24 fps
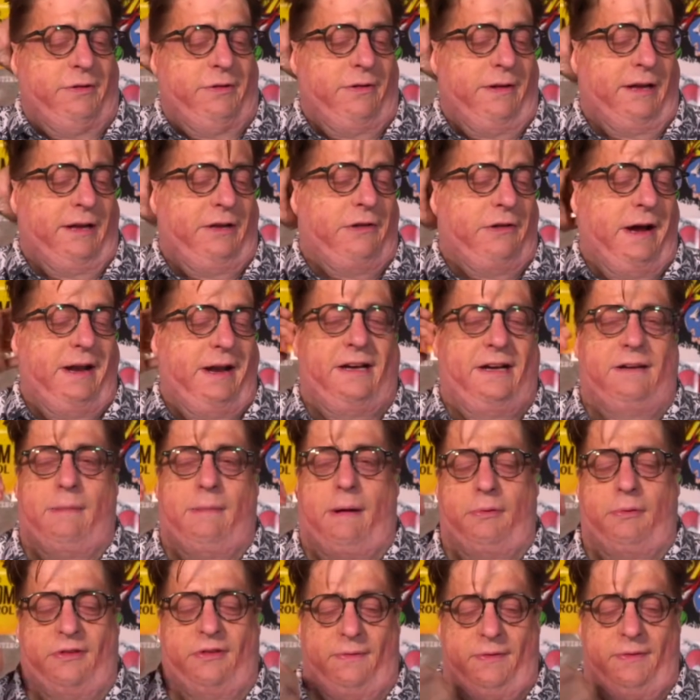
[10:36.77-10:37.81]
So, like, trying to
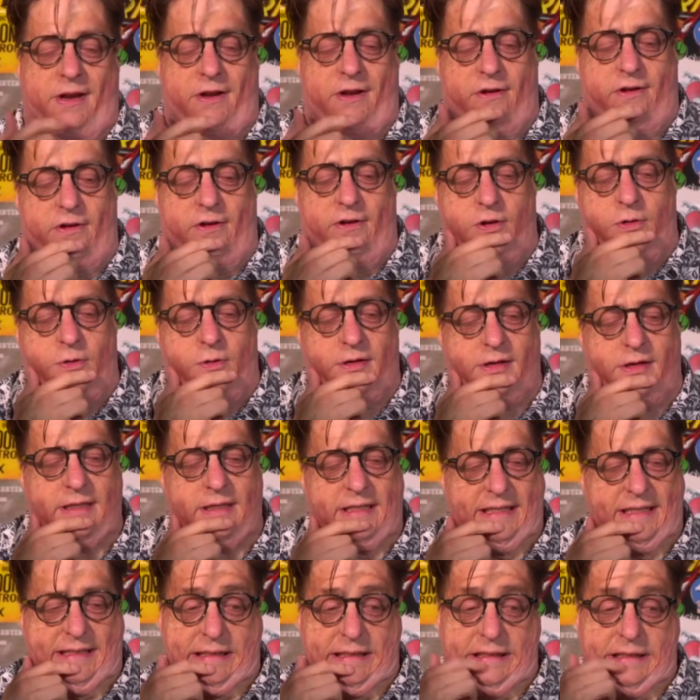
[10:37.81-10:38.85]
come up with something new,
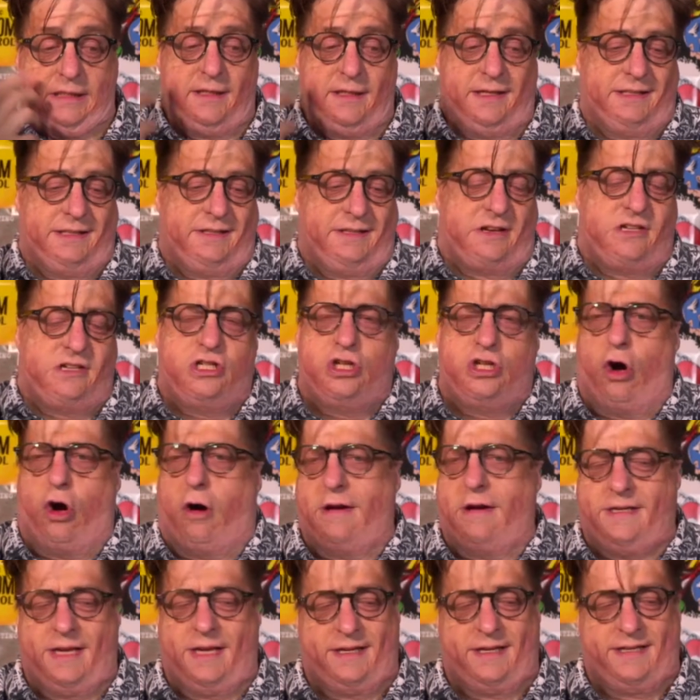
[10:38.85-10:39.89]
it's a
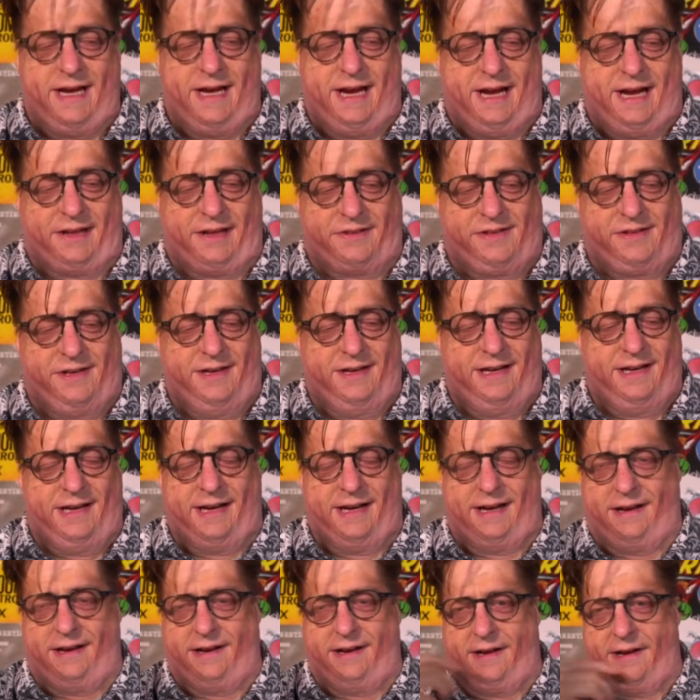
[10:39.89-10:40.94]
daunting task.
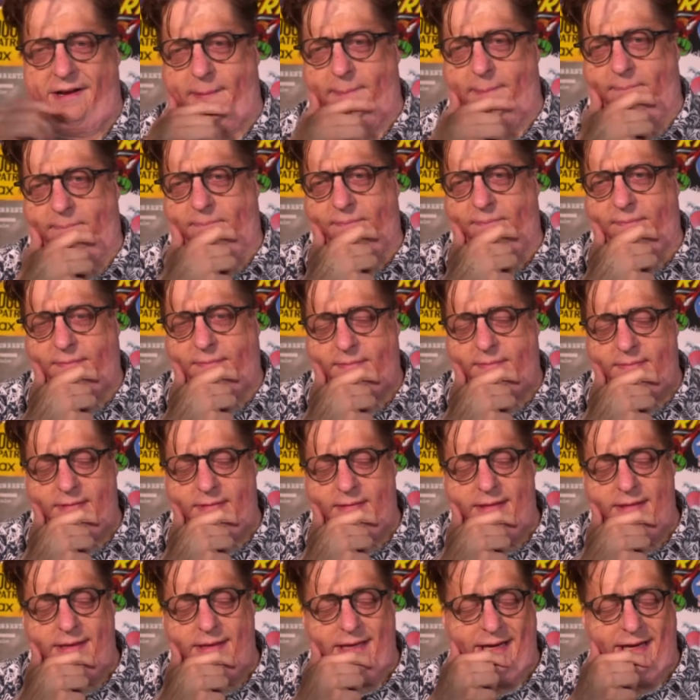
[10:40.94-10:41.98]
And
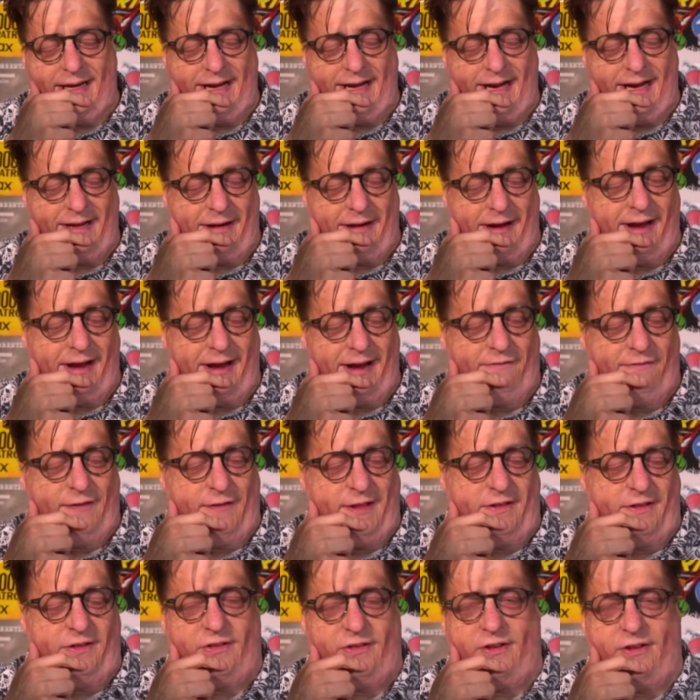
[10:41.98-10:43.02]
I have
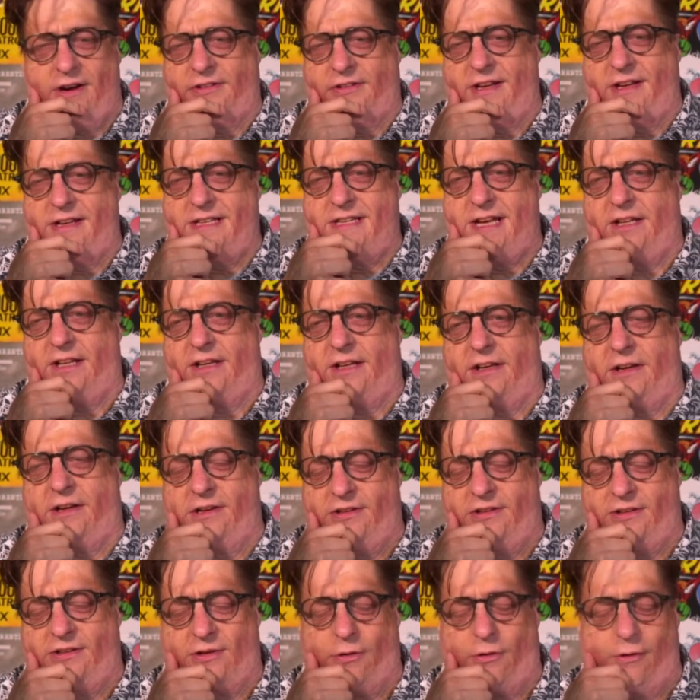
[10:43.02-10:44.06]
faith in Zdarsky to tell a
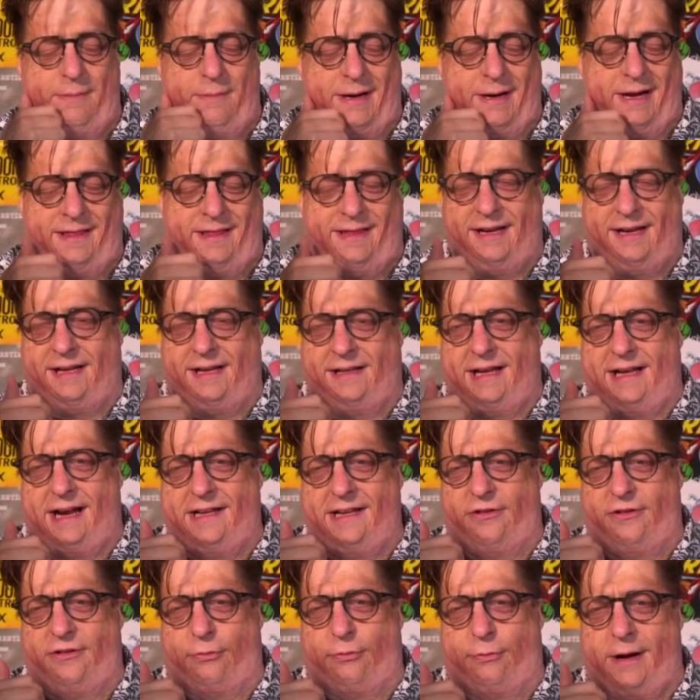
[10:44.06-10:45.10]
good story, but I think a lot
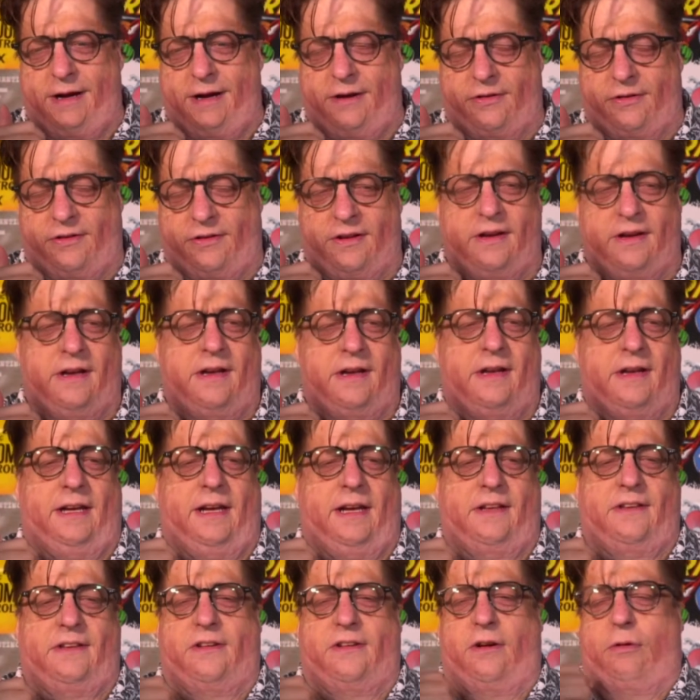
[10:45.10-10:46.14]
of these writers
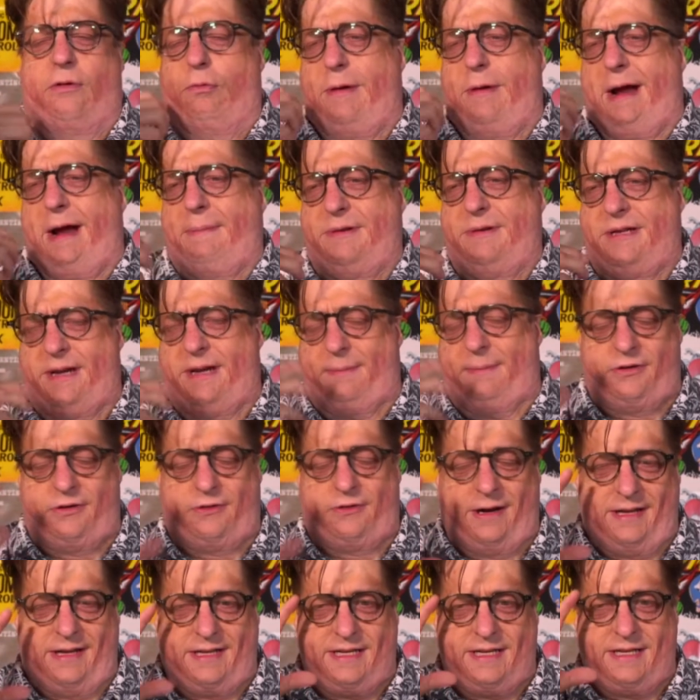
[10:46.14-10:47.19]
get so wrapped up in
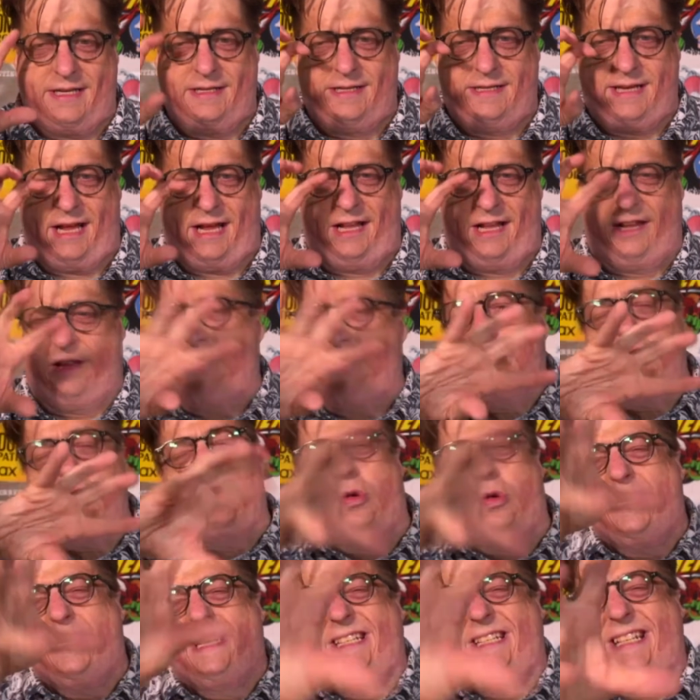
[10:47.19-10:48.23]
trying to tell a new
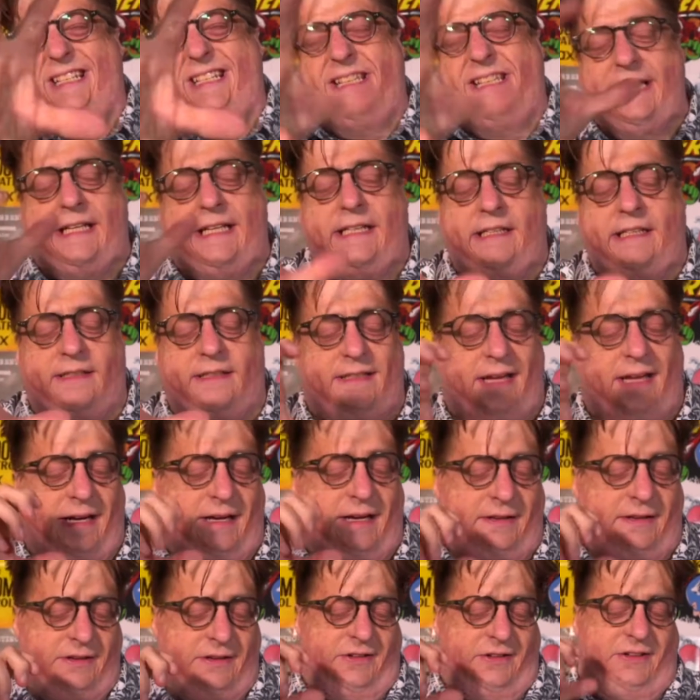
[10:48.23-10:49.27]
twist on things
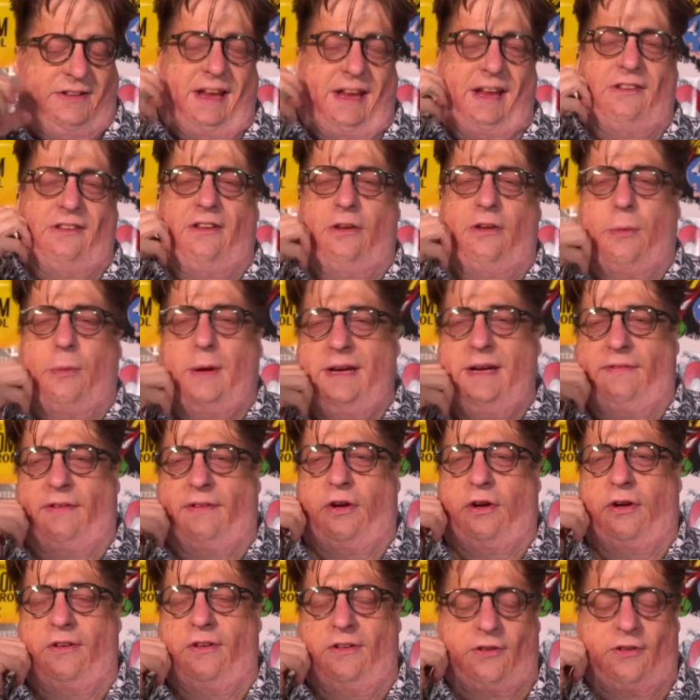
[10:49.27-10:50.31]
that it just stands in the way
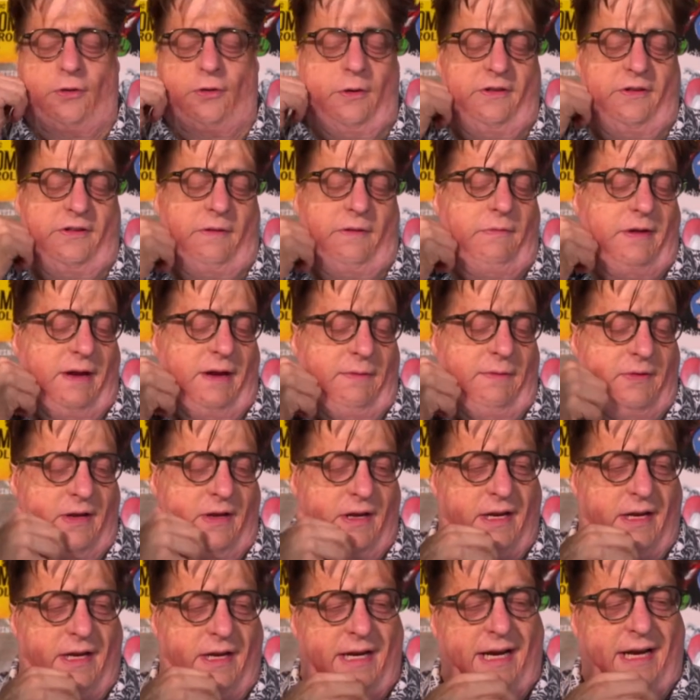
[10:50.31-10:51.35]
of a good story sometimes.
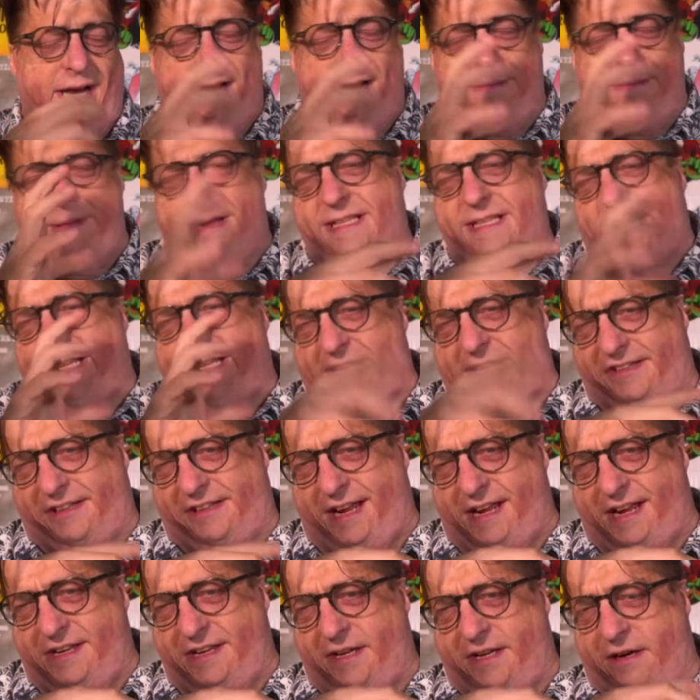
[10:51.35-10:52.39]
I'm not saying that's
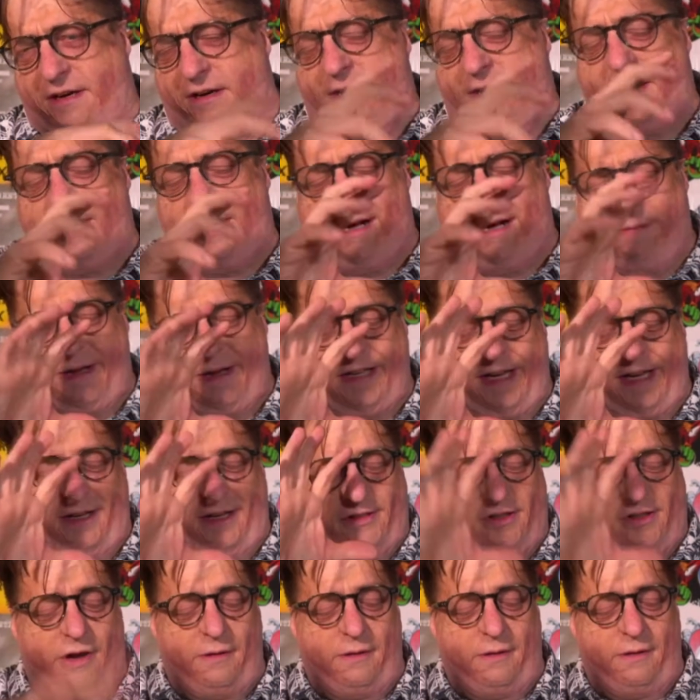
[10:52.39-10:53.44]
the case here. I'm not saying
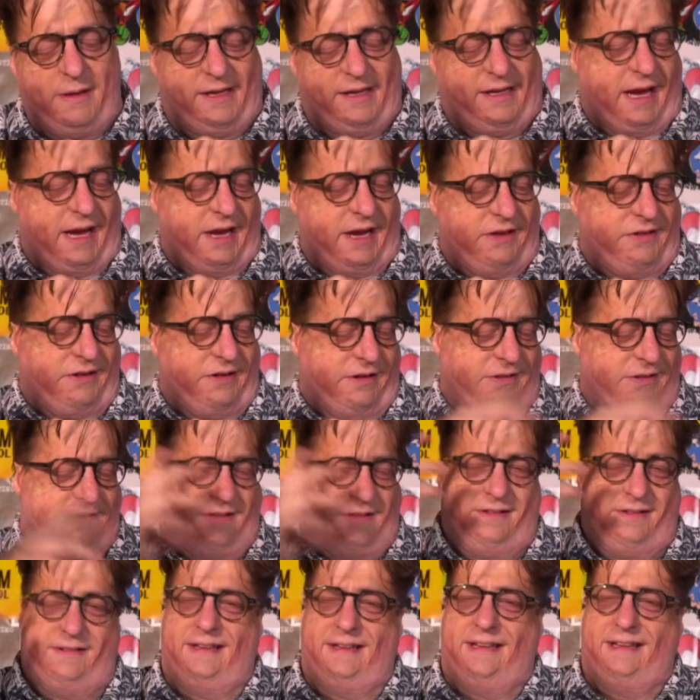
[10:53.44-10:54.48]
it's going to be the case here. It's
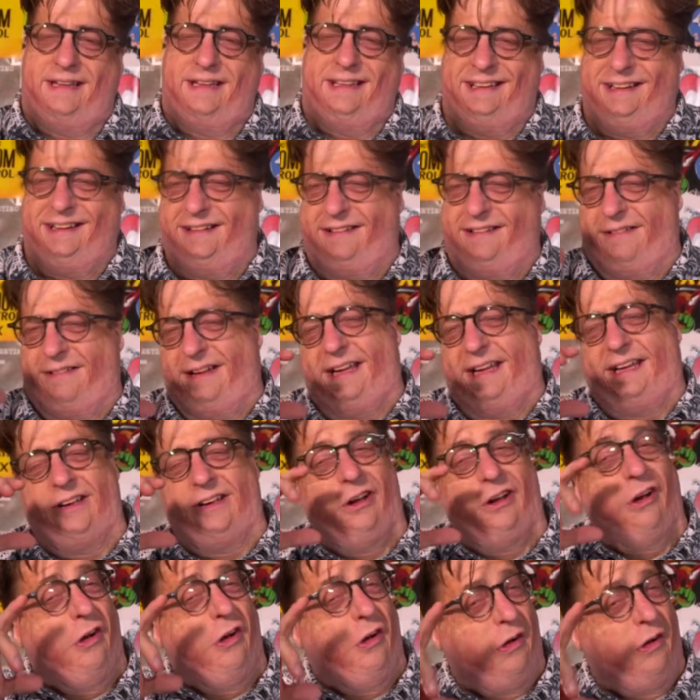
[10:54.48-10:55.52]
just, I don't know, it
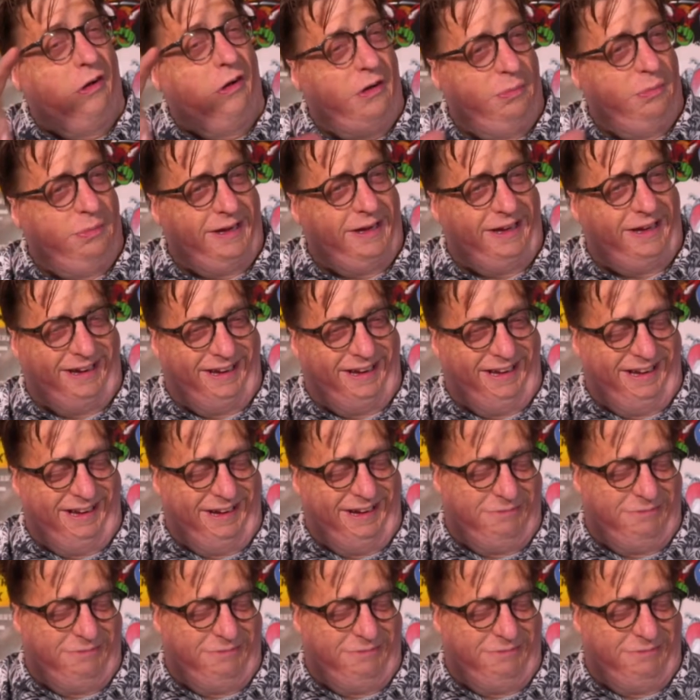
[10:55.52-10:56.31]
could be.